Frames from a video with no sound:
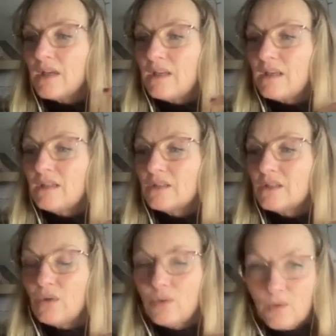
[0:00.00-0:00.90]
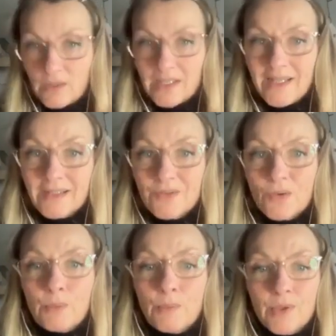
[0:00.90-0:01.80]
a court case
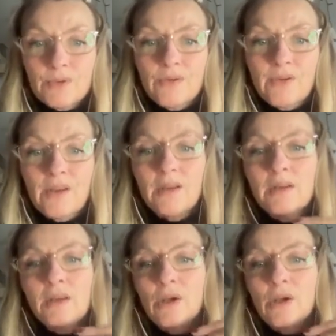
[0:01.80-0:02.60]
on Monday.